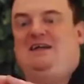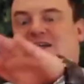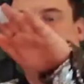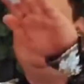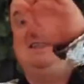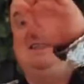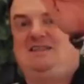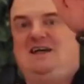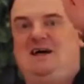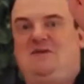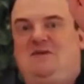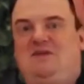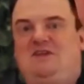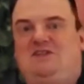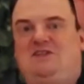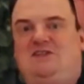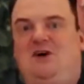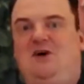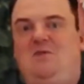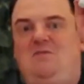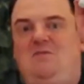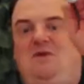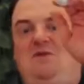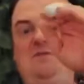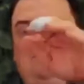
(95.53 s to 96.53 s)
Tap the
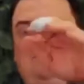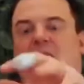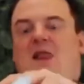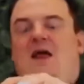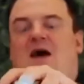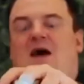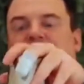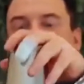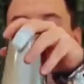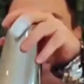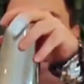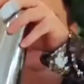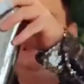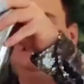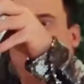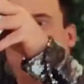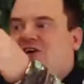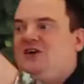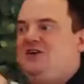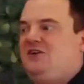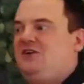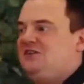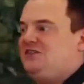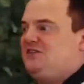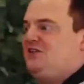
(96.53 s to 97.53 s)
top, and then
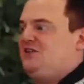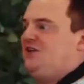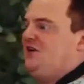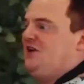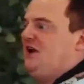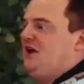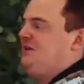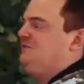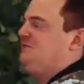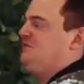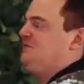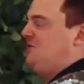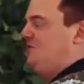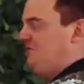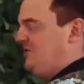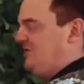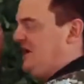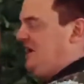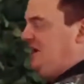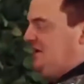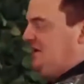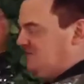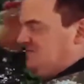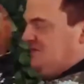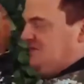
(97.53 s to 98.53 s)
turn to your left or
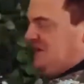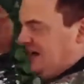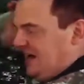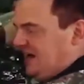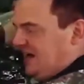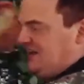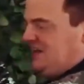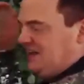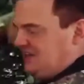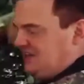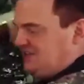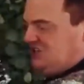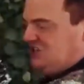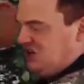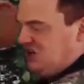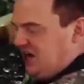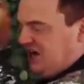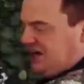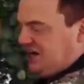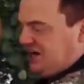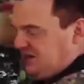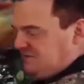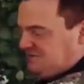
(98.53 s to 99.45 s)
right, and then shake.